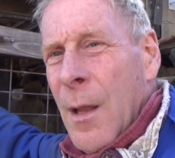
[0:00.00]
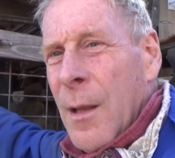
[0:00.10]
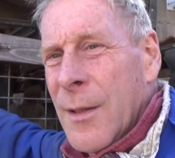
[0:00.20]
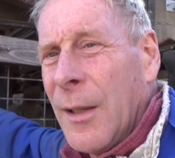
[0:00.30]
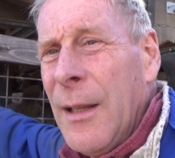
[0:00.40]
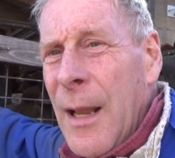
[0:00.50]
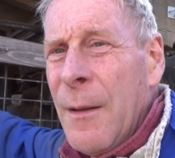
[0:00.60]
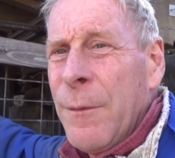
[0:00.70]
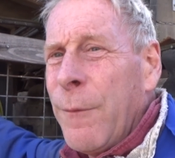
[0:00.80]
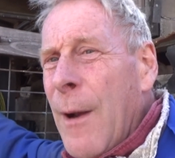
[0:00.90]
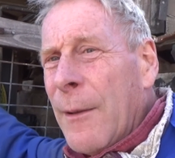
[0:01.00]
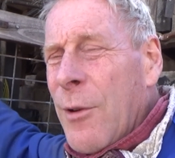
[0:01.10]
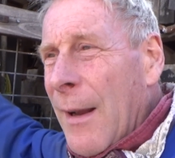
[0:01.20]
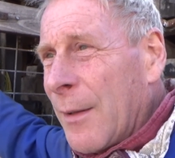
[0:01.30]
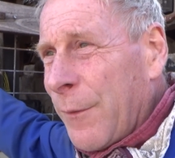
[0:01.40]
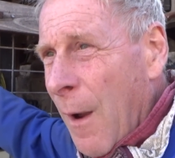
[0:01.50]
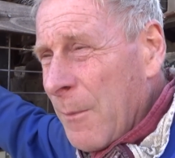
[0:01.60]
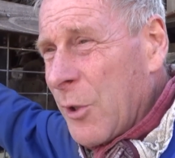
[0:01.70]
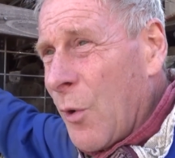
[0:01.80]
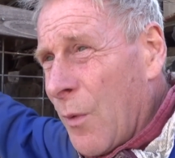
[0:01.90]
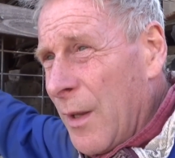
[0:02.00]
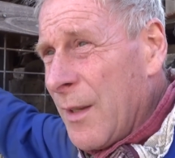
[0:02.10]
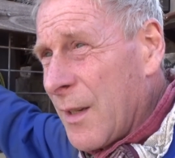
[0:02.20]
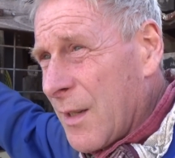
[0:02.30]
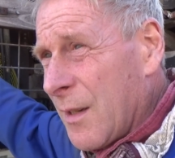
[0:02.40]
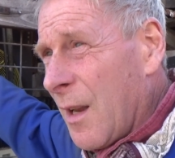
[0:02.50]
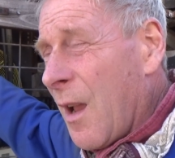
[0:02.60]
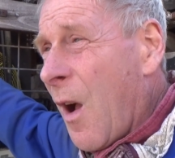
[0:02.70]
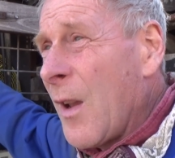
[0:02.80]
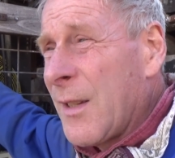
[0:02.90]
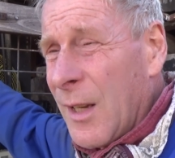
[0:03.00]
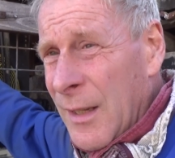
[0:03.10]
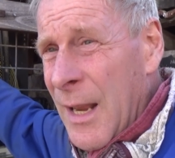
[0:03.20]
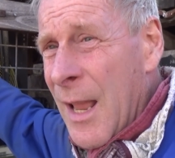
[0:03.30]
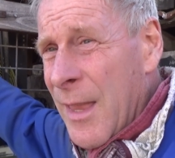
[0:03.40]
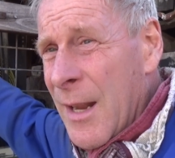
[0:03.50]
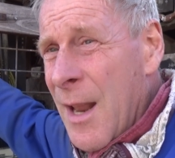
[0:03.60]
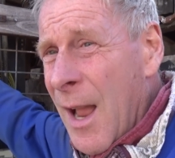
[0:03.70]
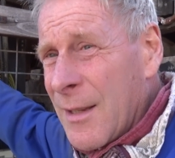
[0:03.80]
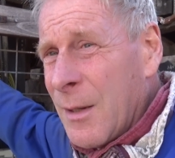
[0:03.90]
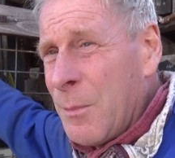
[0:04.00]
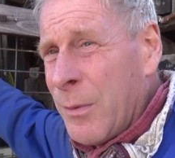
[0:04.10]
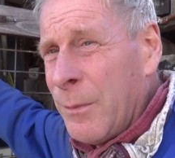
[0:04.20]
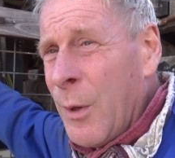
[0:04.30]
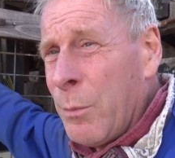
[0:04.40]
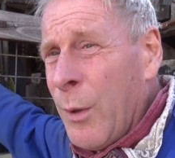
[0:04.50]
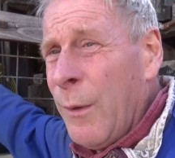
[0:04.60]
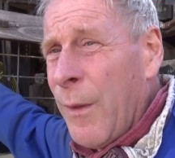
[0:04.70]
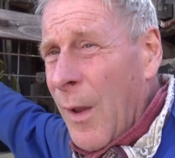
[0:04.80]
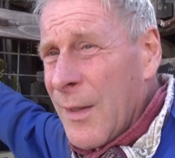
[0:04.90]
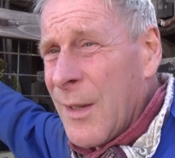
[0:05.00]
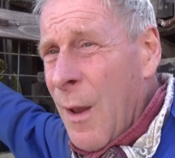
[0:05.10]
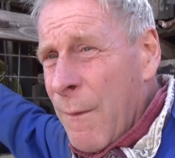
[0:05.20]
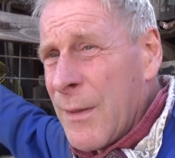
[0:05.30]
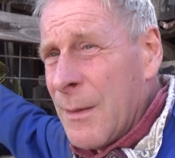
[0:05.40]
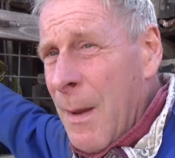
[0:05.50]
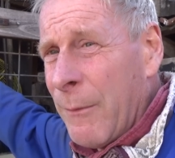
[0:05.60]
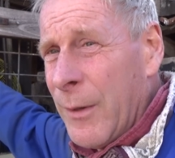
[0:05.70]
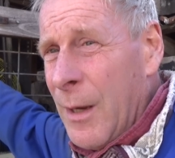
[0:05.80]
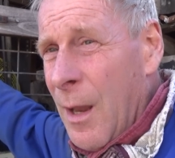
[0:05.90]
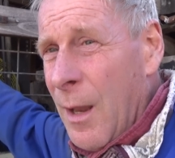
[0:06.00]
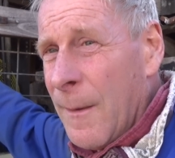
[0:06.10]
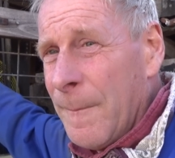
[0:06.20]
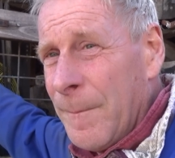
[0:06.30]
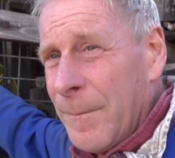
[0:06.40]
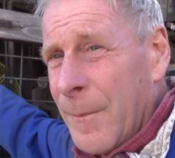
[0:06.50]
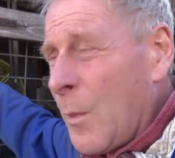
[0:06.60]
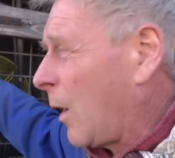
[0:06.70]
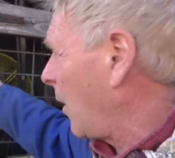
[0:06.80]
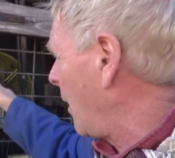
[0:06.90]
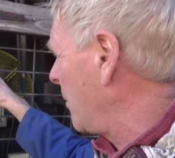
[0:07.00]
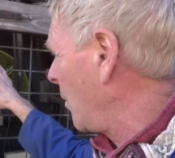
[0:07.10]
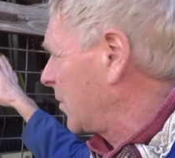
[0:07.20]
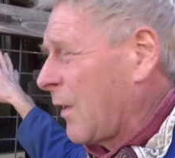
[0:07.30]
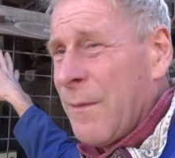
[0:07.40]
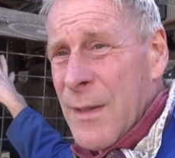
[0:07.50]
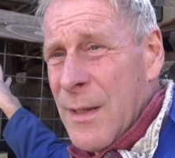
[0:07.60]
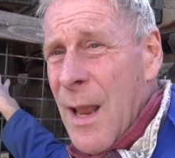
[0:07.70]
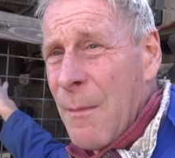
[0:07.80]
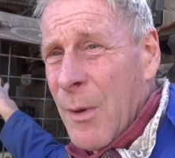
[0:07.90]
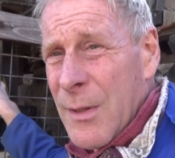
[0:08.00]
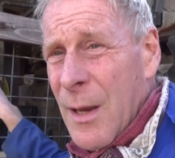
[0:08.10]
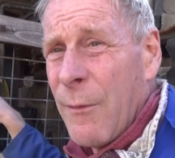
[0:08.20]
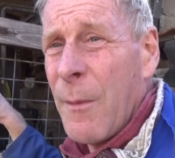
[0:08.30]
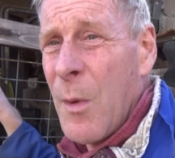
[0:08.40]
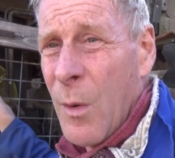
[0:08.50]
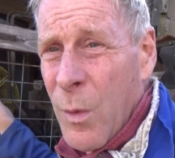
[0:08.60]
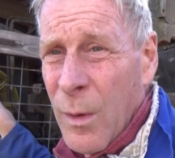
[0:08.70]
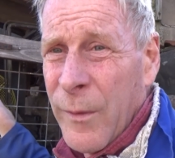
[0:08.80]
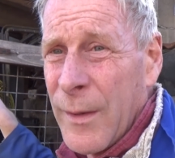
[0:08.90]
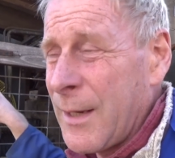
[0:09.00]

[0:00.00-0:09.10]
Suddenly in Red Tractor Farm Assurance, I suddenly then had to prove that I service them every year. Well, I'm not servicing that myself, I'm not a qualified